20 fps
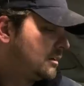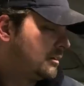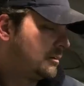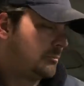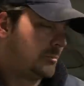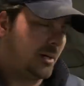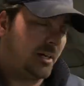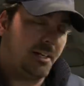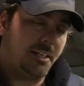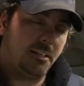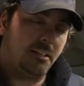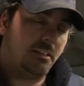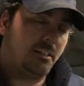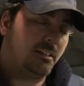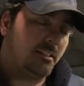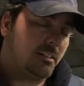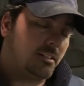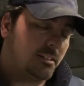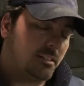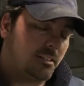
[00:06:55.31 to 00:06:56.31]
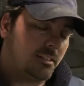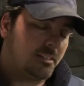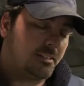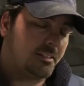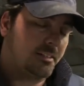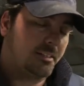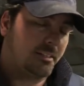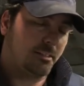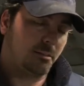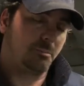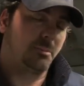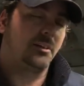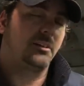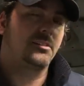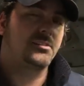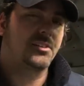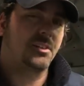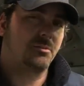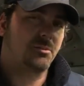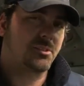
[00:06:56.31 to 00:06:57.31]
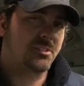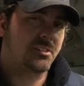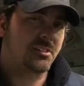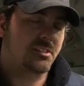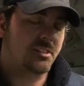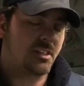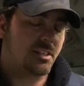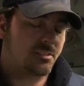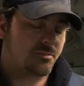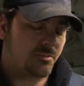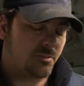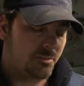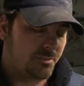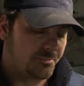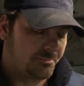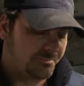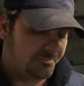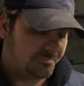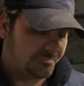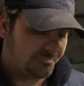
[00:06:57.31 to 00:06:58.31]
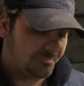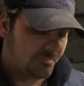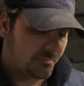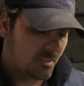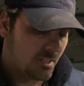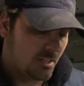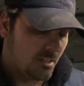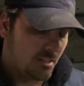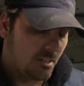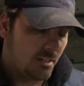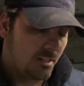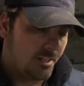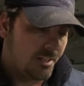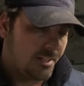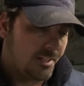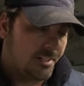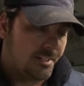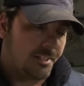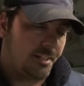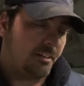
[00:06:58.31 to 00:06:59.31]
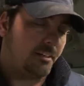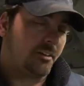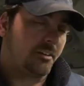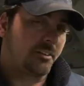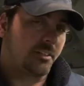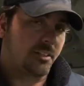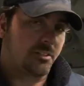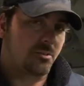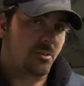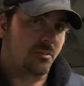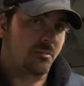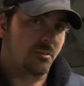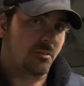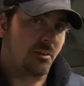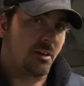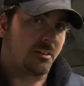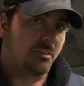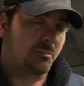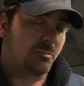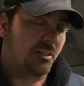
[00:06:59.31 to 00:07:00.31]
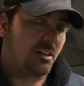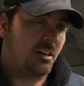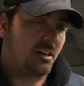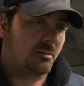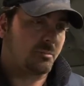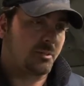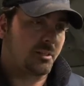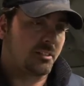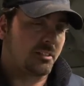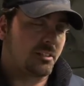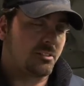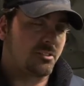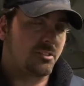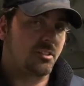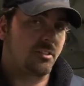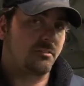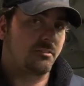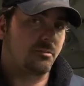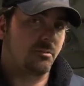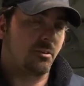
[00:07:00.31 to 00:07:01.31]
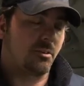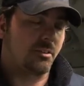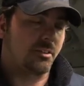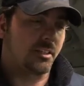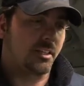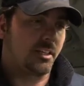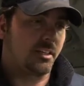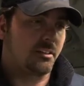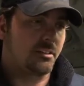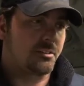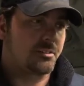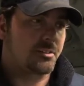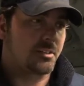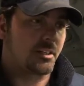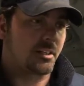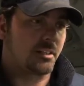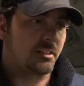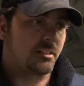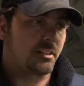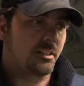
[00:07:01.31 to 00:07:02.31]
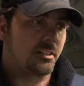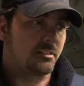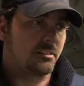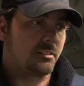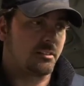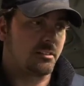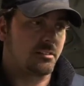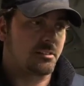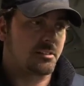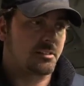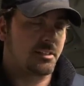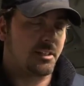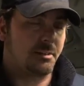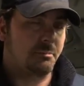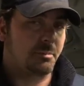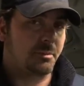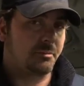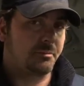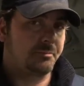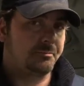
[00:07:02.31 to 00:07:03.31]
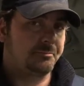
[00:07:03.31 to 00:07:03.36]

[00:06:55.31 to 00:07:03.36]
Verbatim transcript: But it appears I was successful. Not only drove it around the block, but it did shift through all the gears and it didn't slip.